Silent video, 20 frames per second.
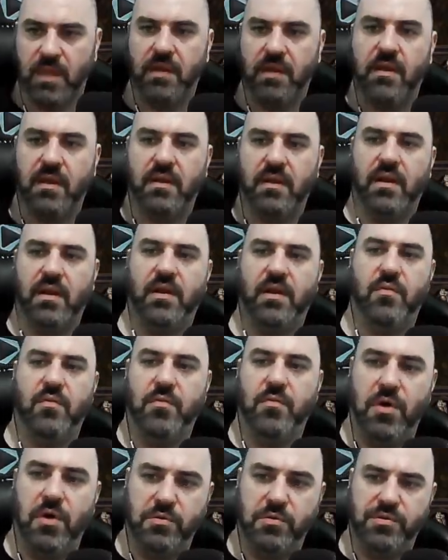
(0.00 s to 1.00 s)
I know
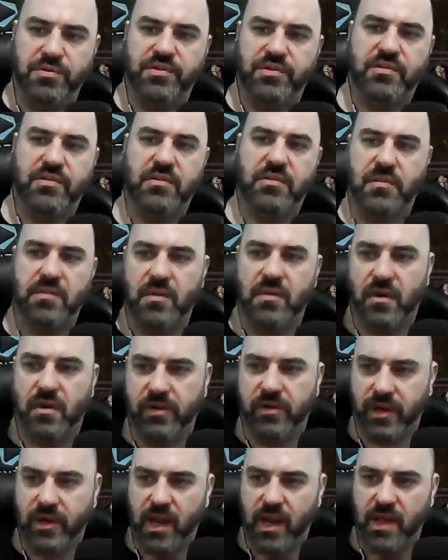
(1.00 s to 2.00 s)
most
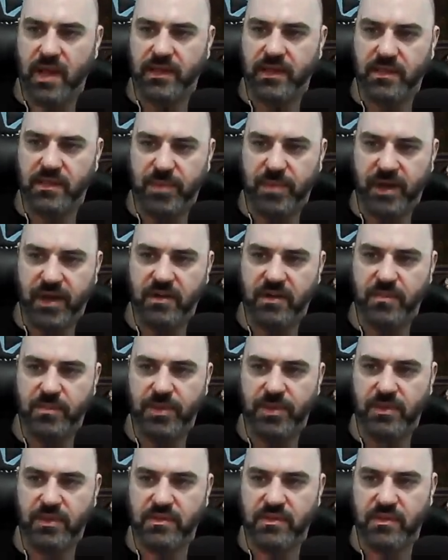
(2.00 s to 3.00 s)
Arakaali spider
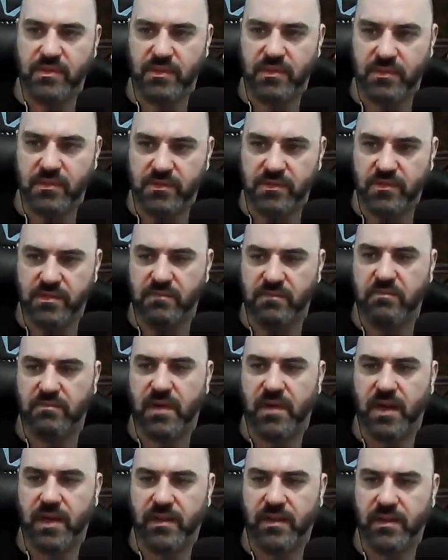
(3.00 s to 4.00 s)
builds use the
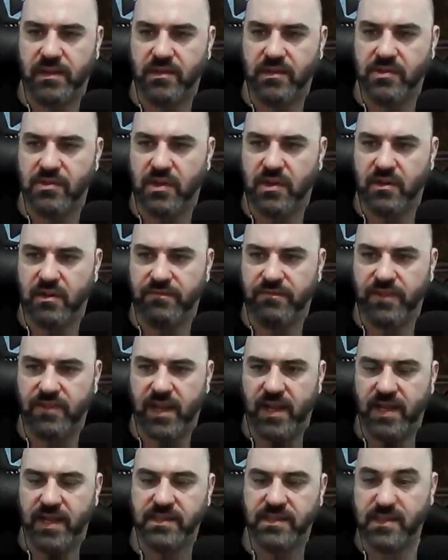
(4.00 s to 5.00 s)
writhing jar
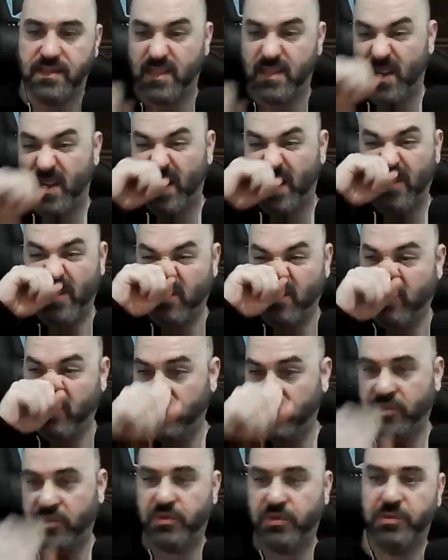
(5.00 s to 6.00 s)
flasks in order
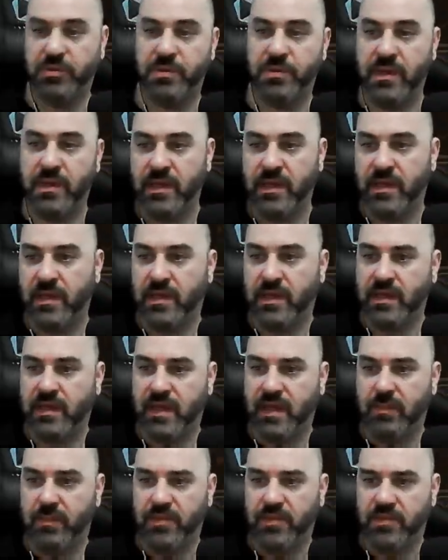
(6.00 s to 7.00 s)
to
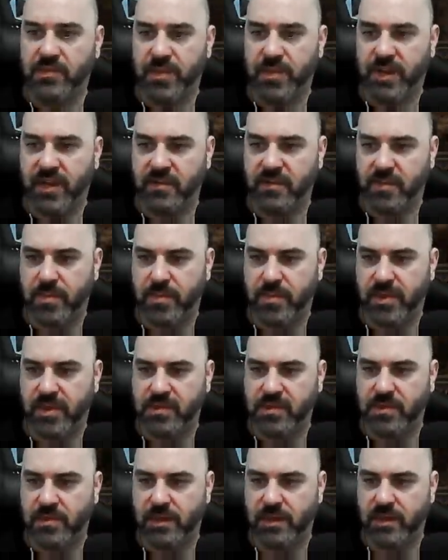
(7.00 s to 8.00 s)
keep their spiders
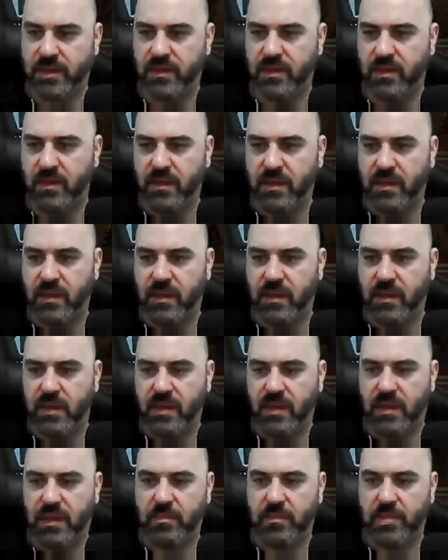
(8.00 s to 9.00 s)
perpetuated,
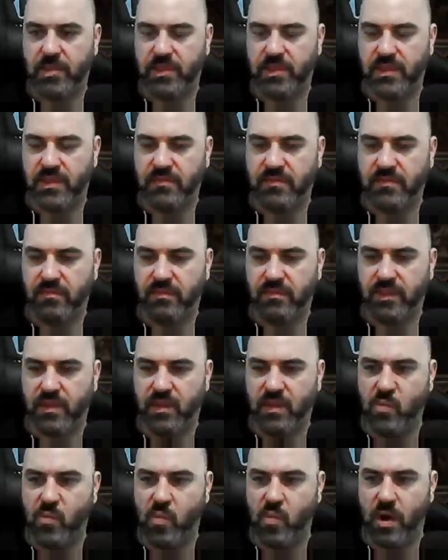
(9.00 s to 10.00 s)
but that's really
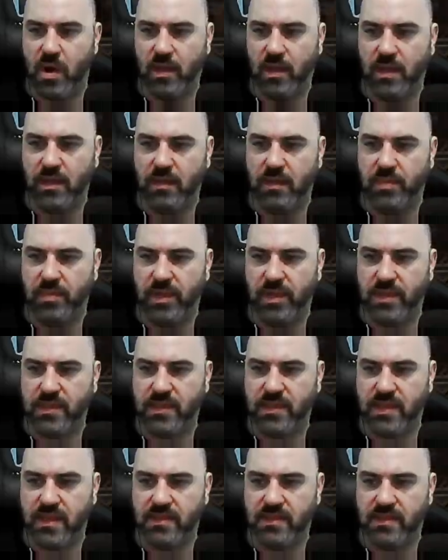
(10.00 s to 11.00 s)
wonky
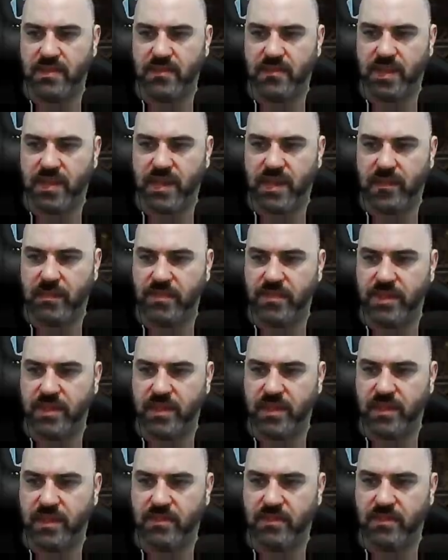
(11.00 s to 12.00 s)
playstyle sometimes. It
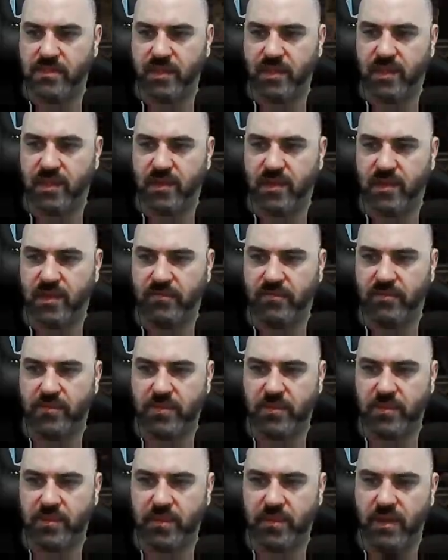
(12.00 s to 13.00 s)
gets really
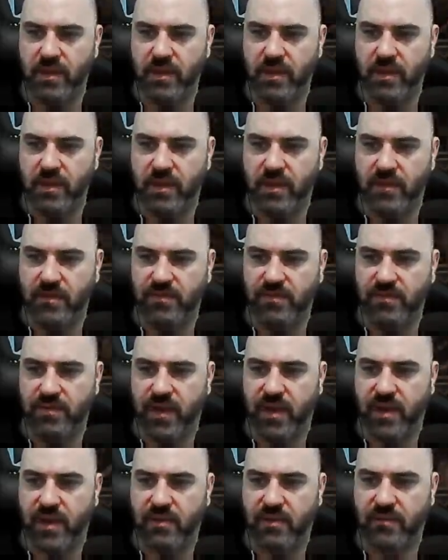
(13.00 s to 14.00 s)
uncomfortable if you're
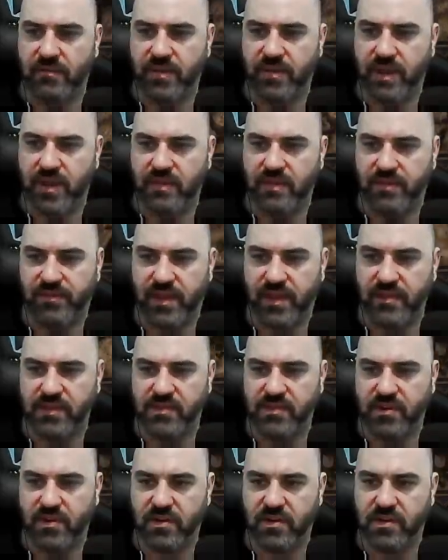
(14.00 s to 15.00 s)
out of life splash
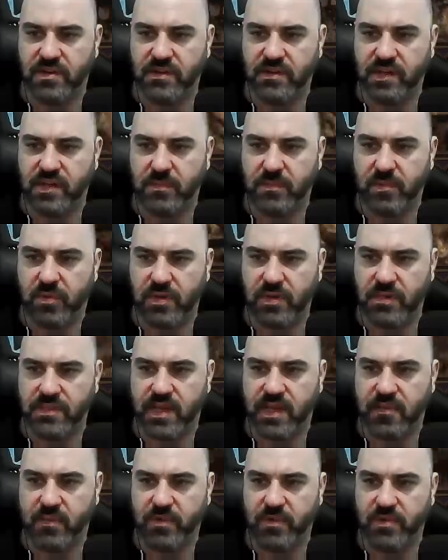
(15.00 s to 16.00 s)
charges at a point in
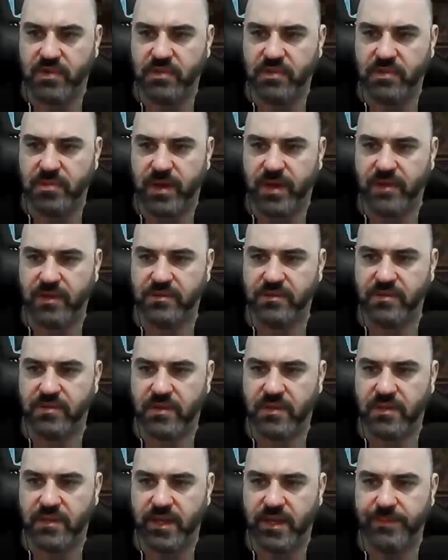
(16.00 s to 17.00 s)
time where your spiders are
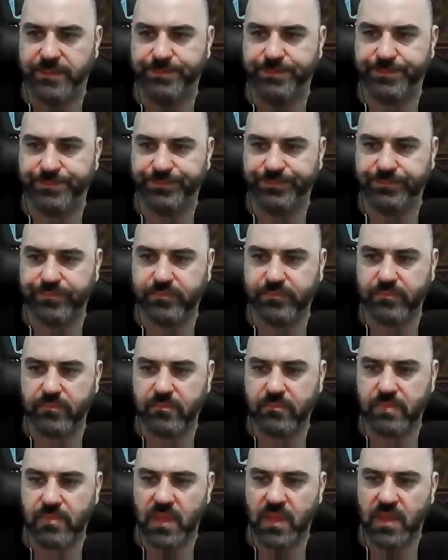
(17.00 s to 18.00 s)
all dead.
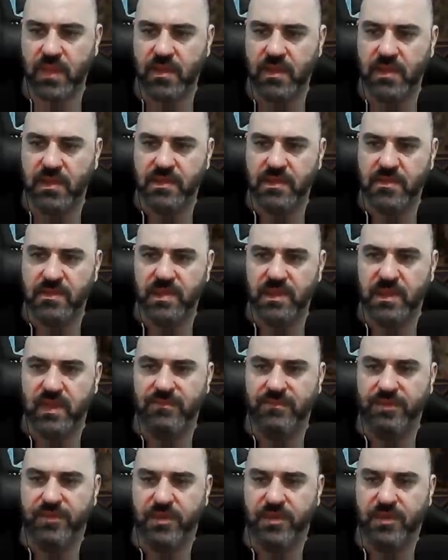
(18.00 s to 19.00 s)
So the
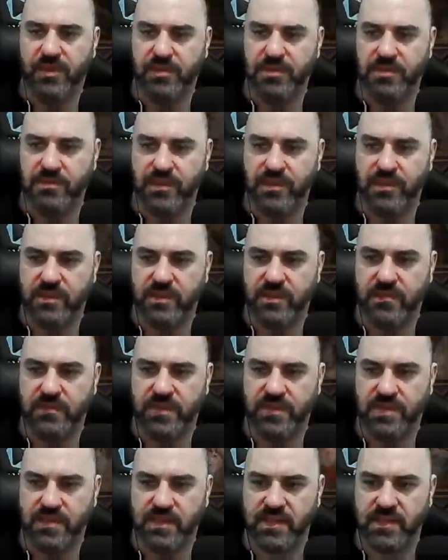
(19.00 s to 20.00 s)
Hateful Accuser ring just gives
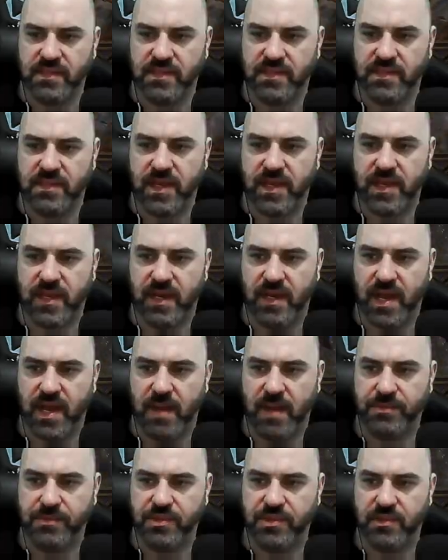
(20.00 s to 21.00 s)
us a second
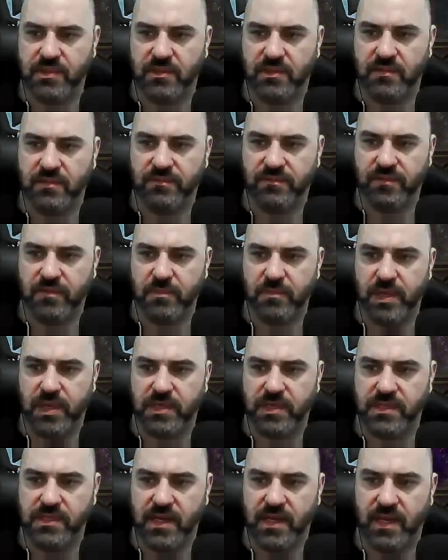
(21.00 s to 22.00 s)
option for
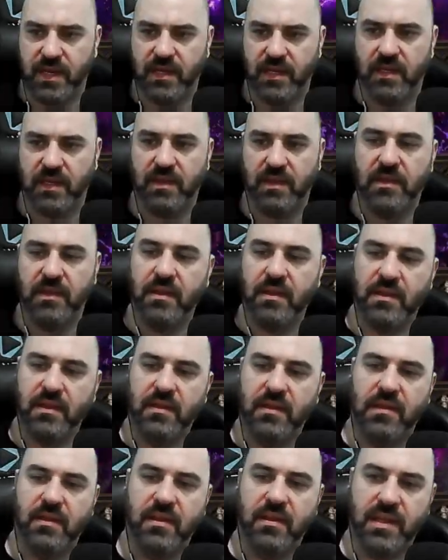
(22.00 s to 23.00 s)
maintaining
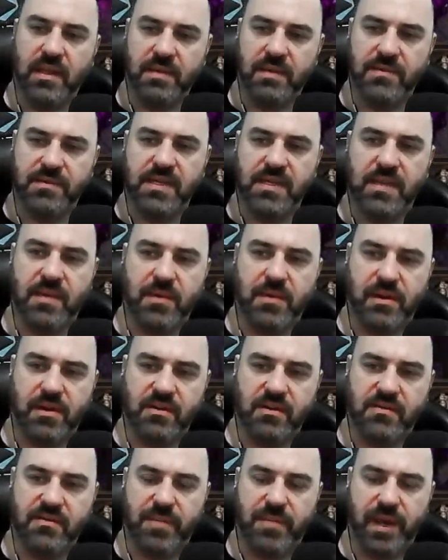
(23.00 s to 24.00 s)
the uptime on our
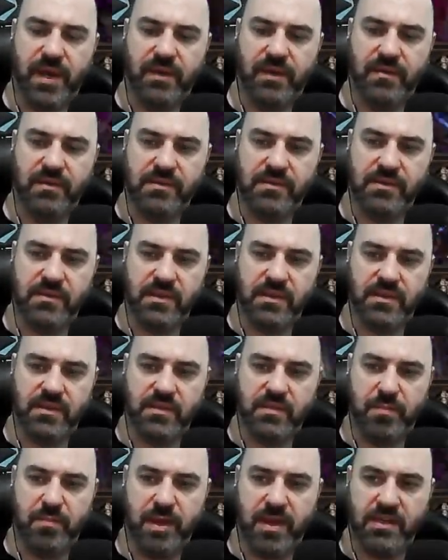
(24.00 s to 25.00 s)
spiders,
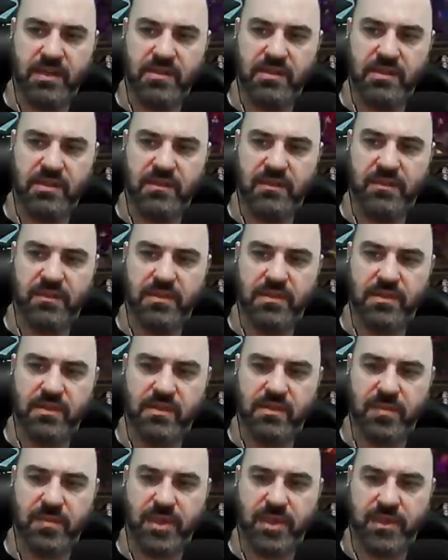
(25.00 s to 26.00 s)
especially versus
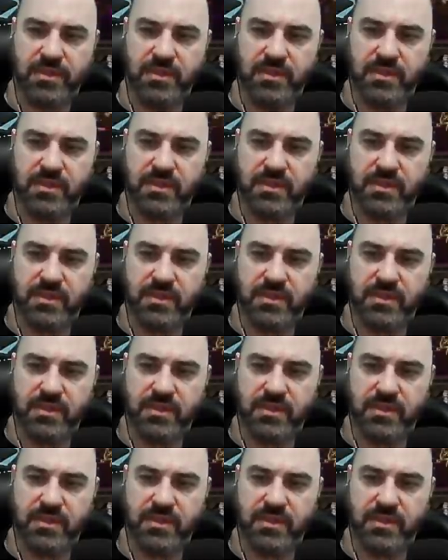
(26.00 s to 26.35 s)
bosses.